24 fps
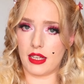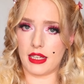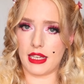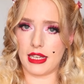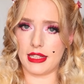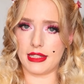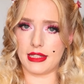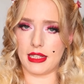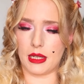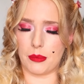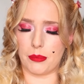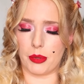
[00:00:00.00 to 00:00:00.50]
The
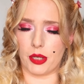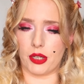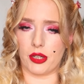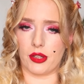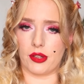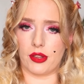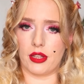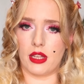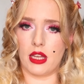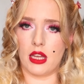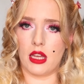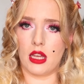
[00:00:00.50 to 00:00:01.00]
Kissing
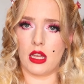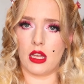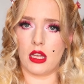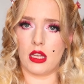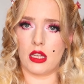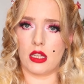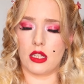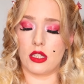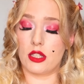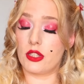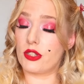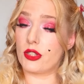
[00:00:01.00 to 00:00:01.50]
Booth.
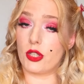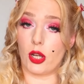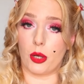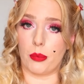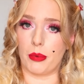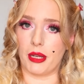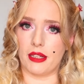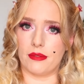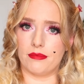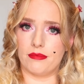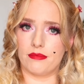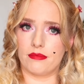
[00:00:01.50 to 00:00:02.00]

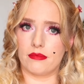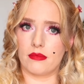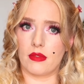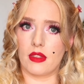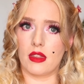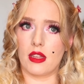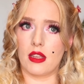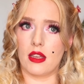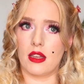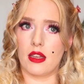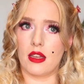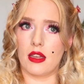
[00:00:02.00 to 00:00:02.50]
Stop it.
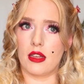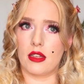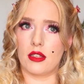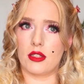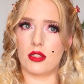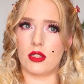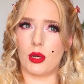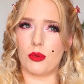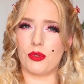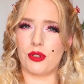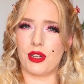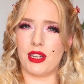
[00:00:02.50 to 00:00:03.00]

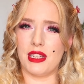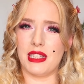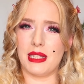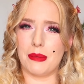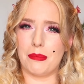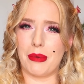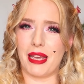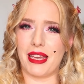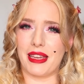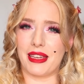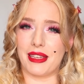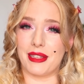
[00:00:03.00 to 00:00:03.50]
Stop trying
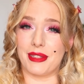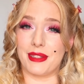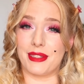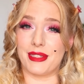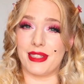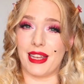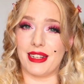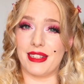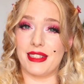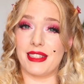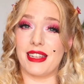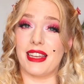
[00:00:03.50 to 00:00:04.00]
to make
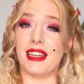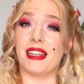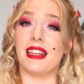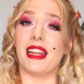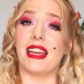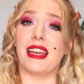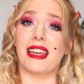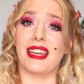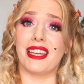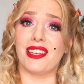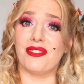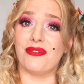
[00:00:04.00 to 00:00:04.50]
consent
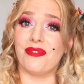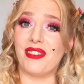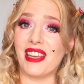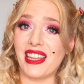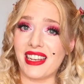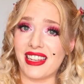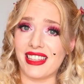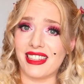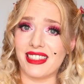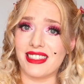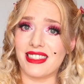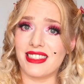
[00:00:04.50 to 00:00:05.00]
an
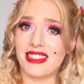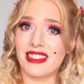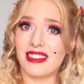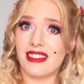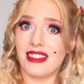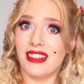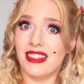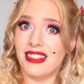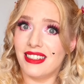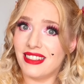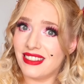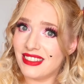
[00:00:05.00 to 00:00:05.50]
inconvenience.
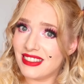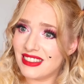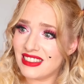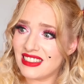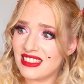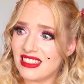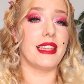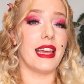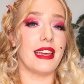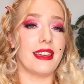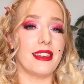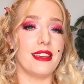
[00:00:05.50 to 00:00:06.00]

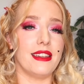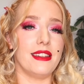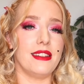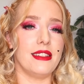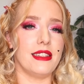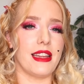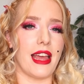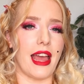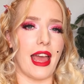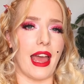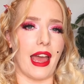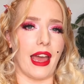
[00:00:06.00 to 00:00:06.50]

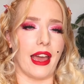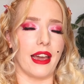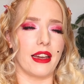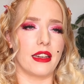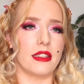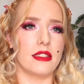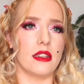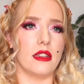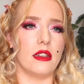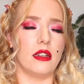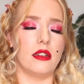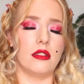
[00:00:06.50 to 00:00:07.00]
Second
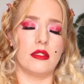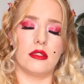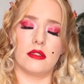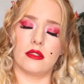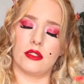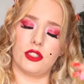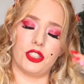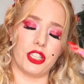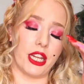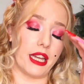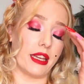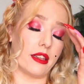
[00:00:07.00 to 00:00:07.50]
act.
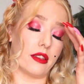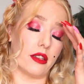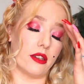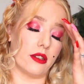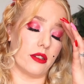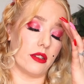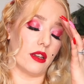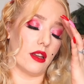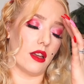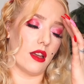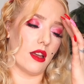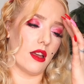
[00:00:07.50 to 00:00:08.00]

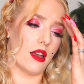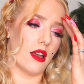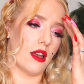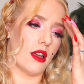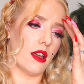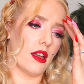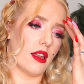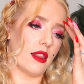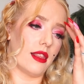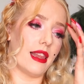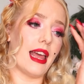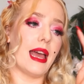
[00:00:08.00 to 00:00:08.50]
J-Lo.
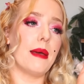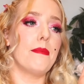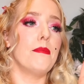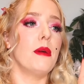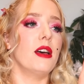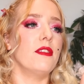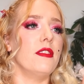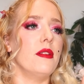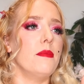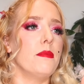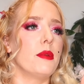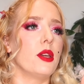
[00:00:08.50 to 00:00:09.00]
Lab
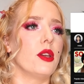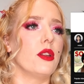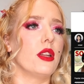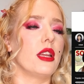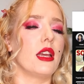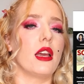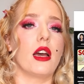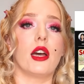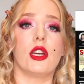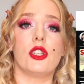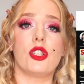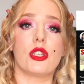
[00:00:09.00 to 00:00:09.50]
Muffin
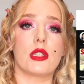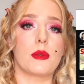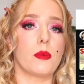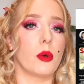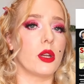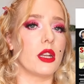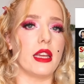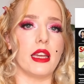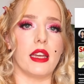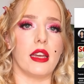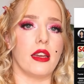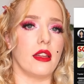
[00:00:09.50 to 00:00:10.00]
Beauty, I just
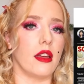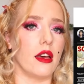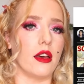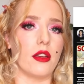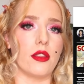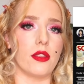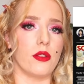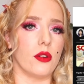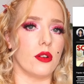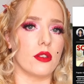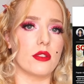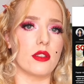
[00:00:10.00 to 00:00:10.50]
want to hear
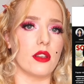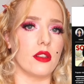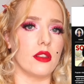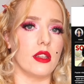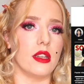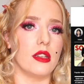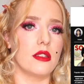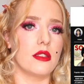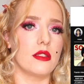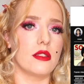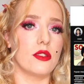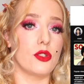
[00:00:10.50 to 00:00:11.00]
her thoughts on
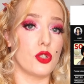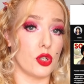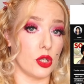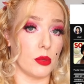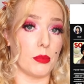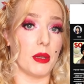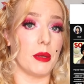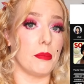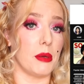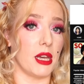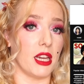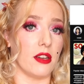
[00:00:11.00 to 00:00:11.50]
this,
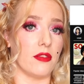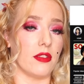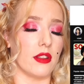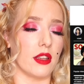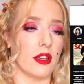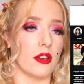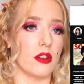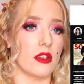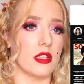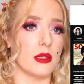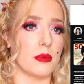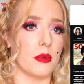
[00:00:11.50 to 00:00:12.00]
to be
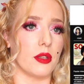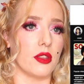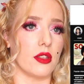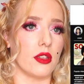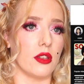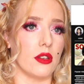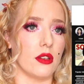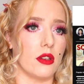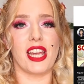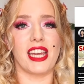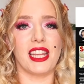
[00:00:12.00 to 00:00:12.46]
perfectly honest with you.